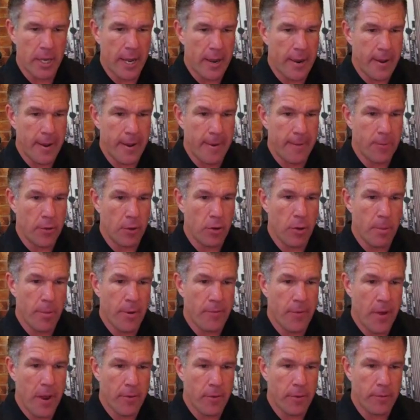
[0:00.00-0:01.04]
And if you do me a
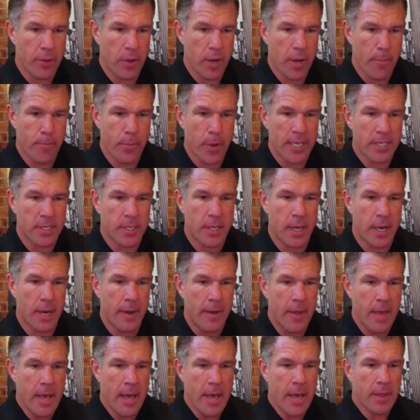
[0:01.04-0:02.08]
favor, if you could press
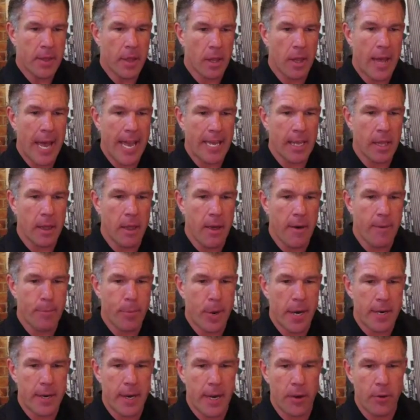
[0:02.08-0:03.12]
the like and love
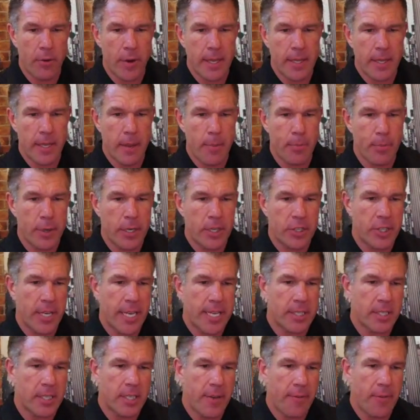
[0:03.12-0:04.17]
button, I greatly appreciate
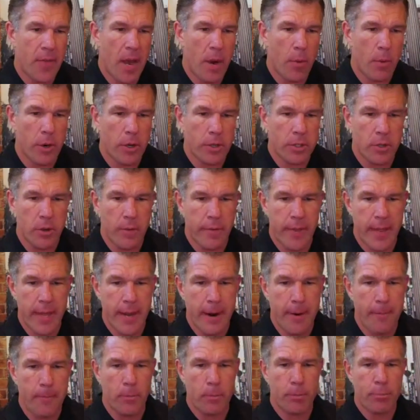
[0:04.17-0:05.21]
it. See if that works over
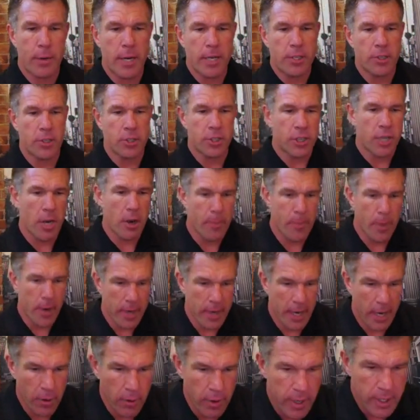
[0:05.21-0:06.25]
there. Press the share
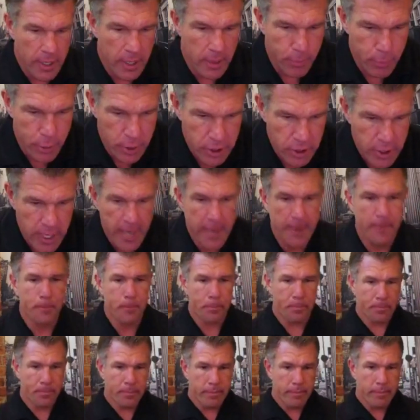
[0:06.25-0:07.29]
button, I greatly appreciate it.
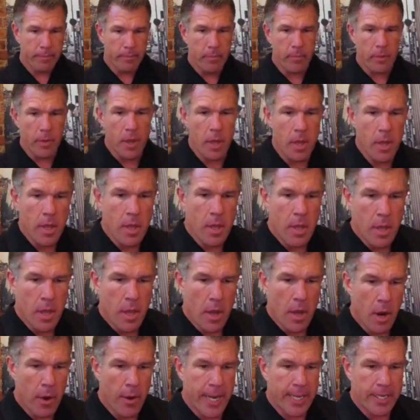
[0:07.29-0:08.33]

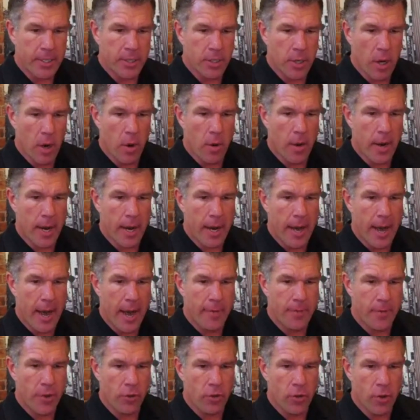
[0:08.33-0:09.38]
All right, so
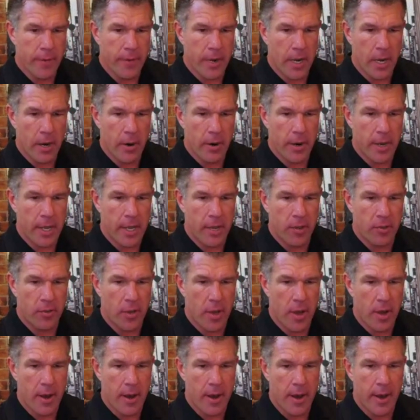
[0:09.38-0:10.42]
Ivan's over here. He's
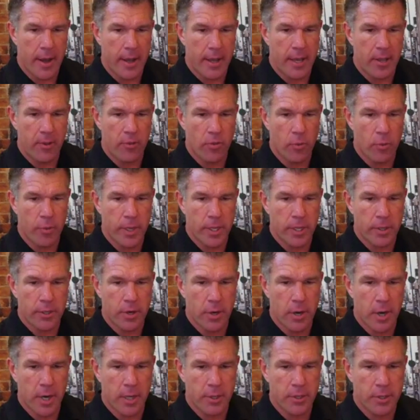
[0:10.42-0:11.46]
a
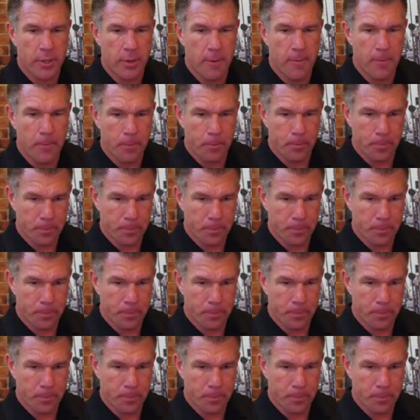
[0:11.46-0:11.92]
realtor also.